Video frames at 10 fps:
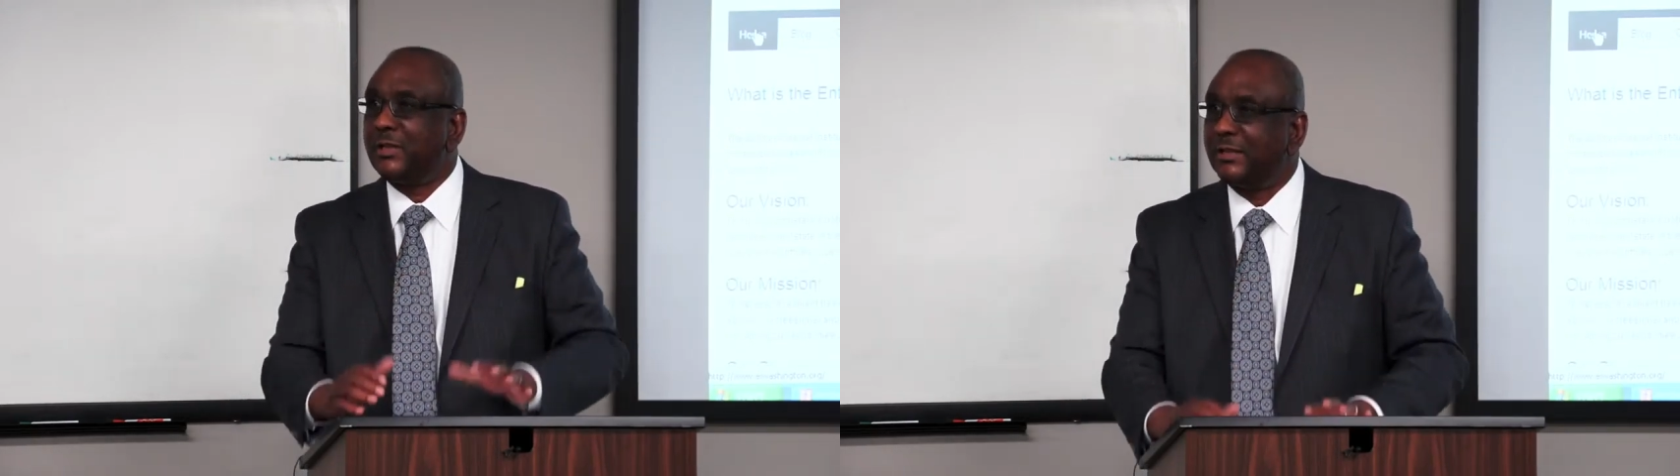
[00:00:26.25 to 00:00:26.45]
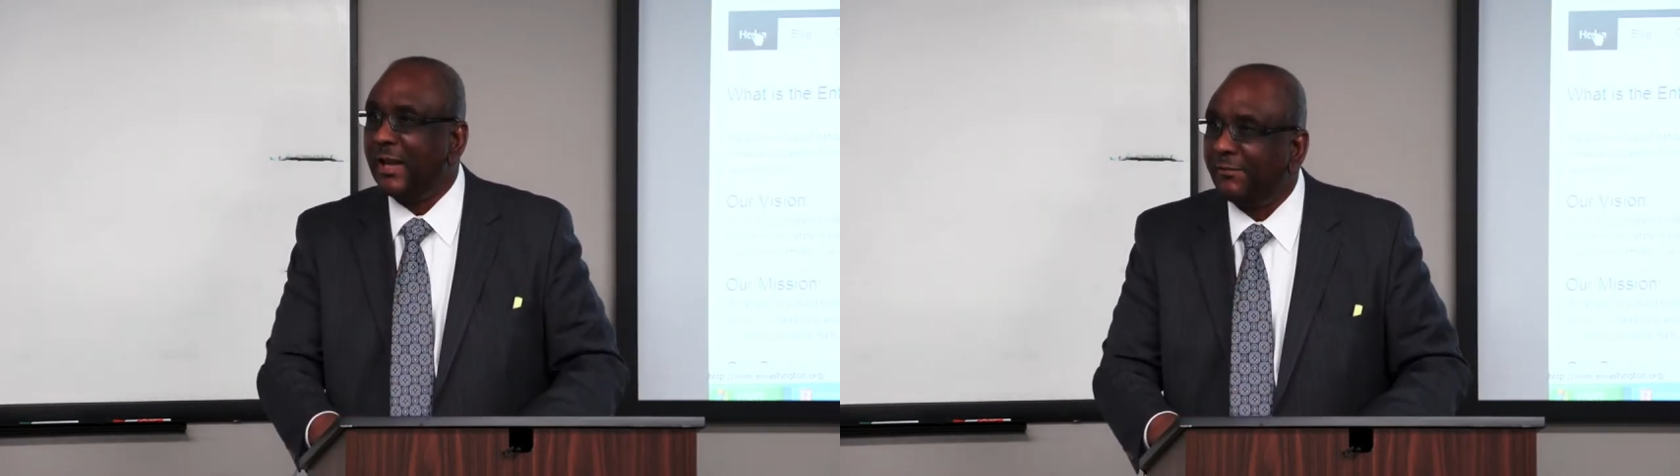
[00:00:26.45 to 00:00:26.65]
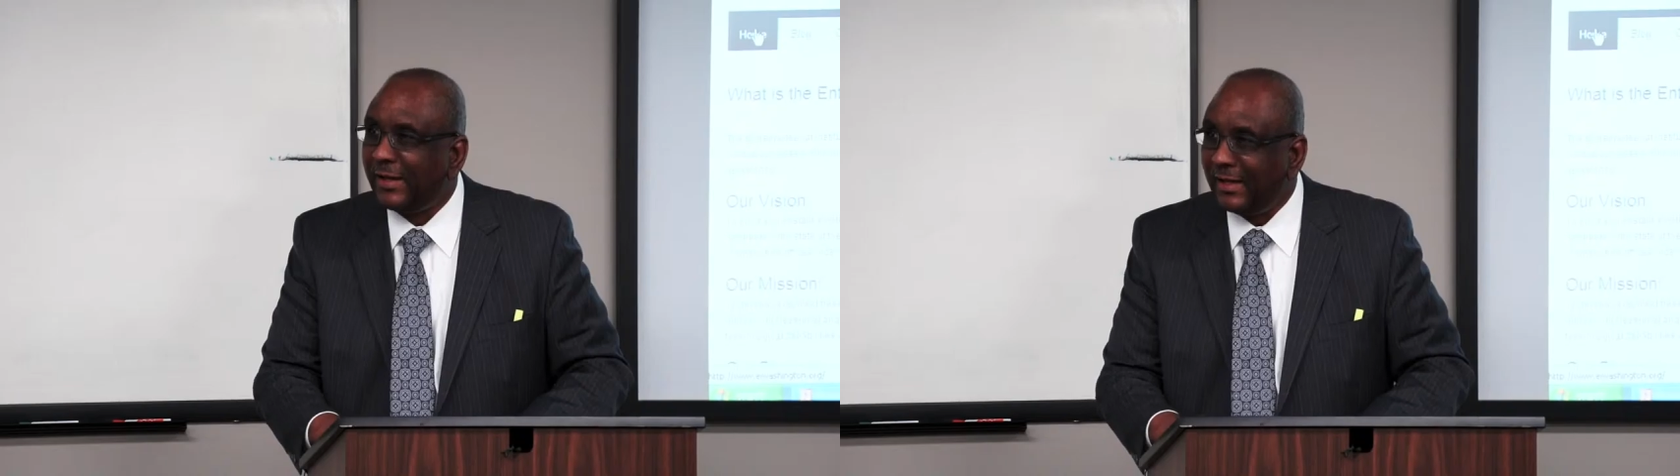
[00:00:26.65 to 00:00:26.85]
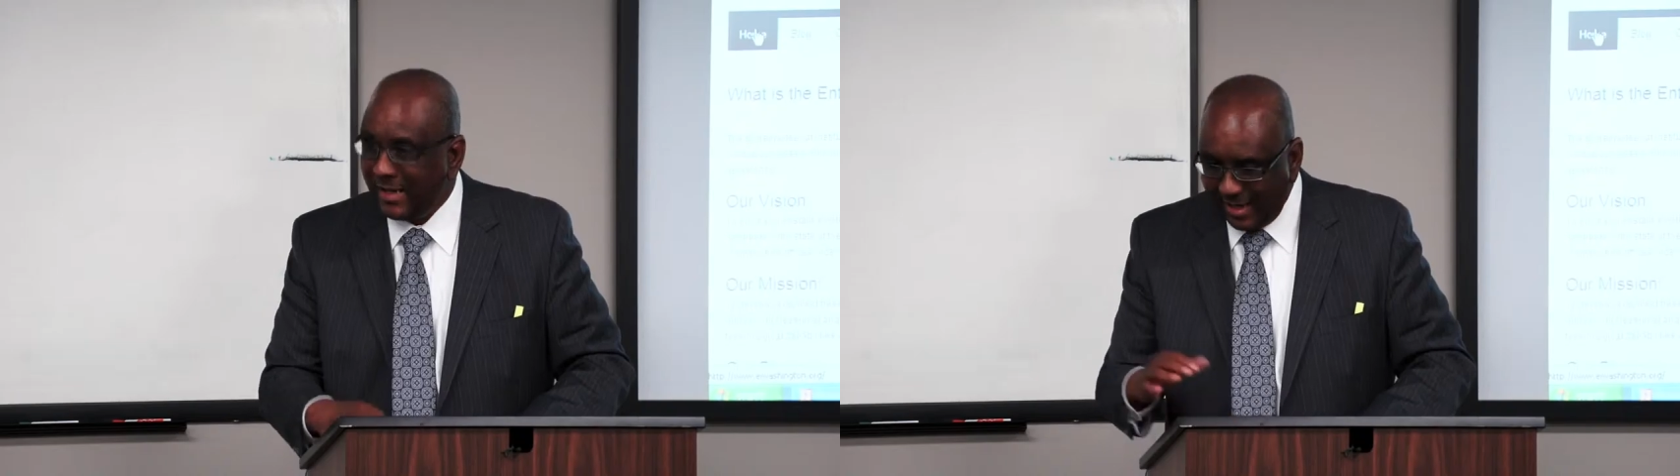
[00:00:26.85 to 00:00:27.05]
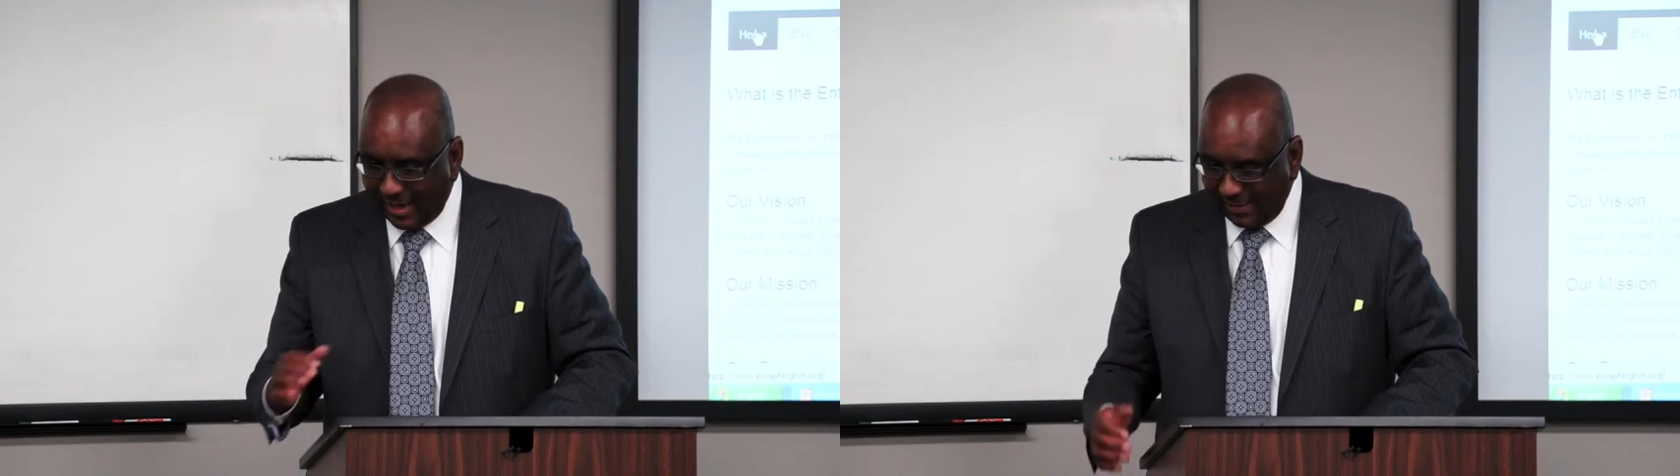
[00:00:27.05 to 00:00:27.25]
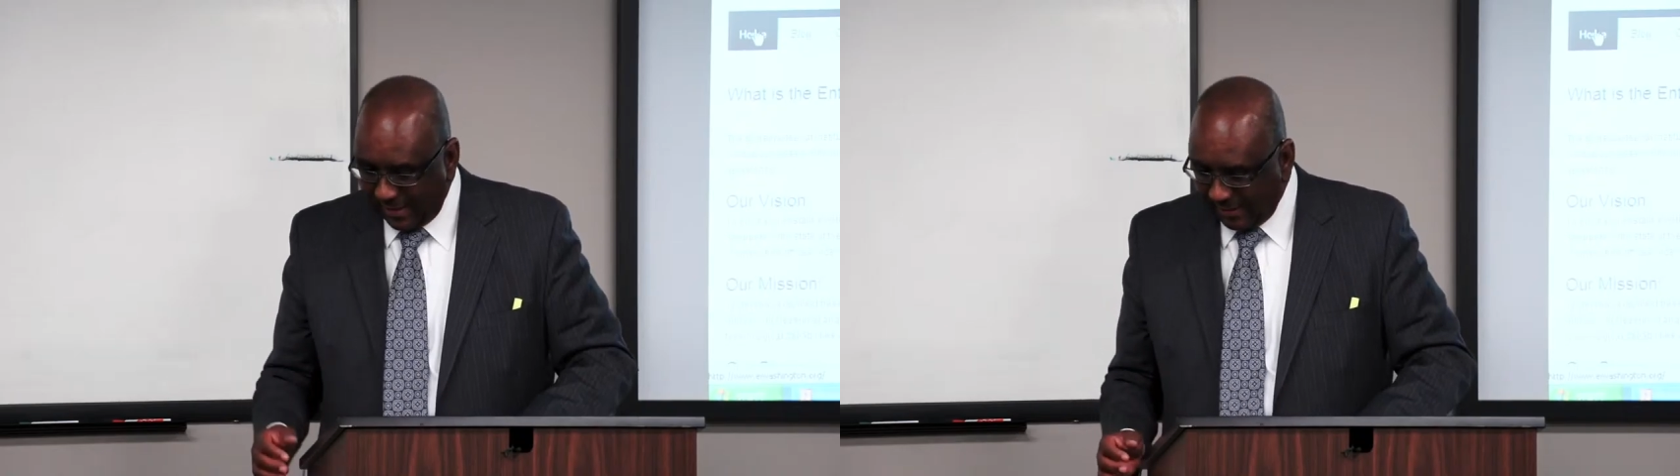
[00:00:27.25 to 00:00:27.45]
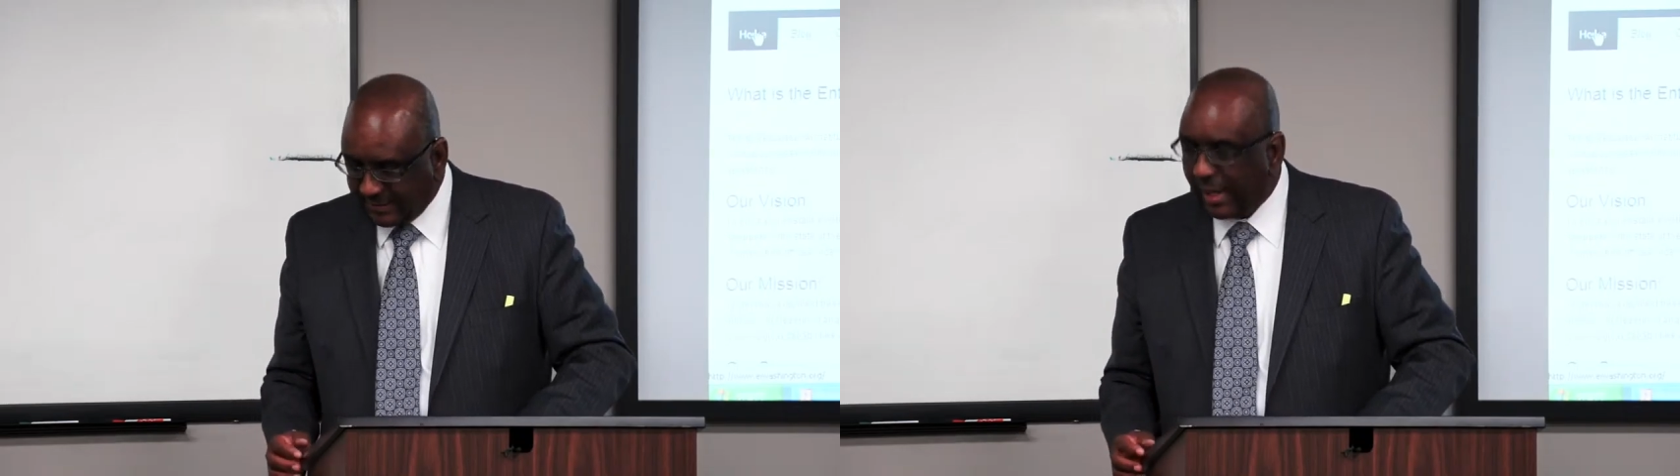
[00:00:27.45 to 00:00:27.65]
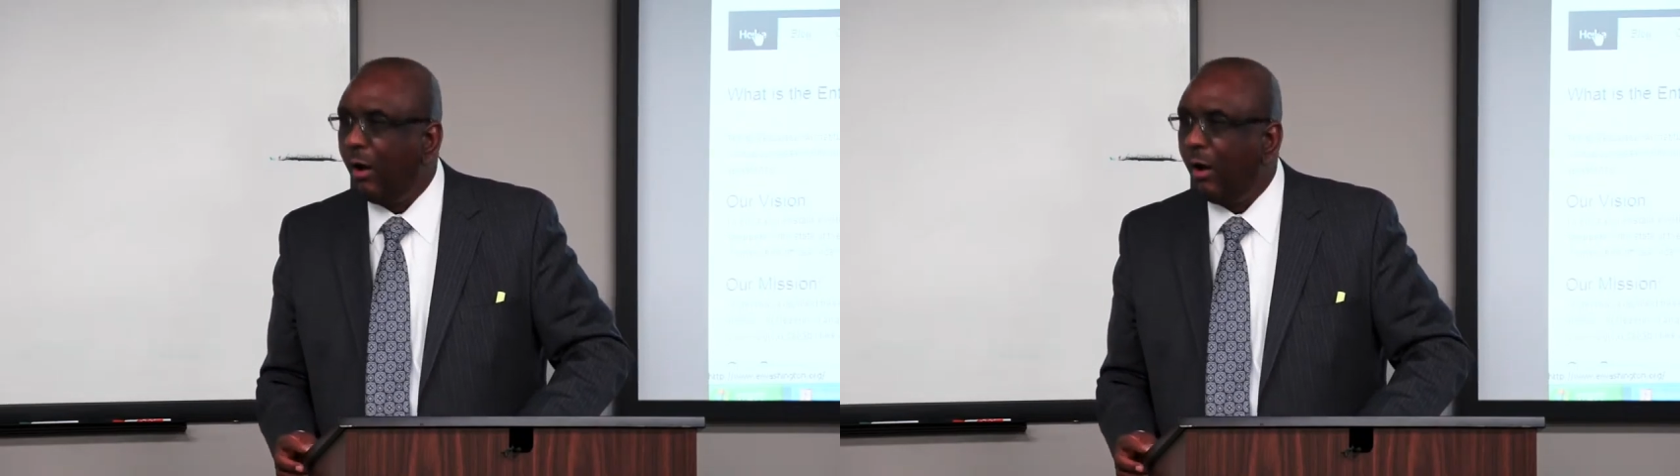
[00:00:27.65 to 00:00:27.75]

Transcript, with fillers: certificate and they say,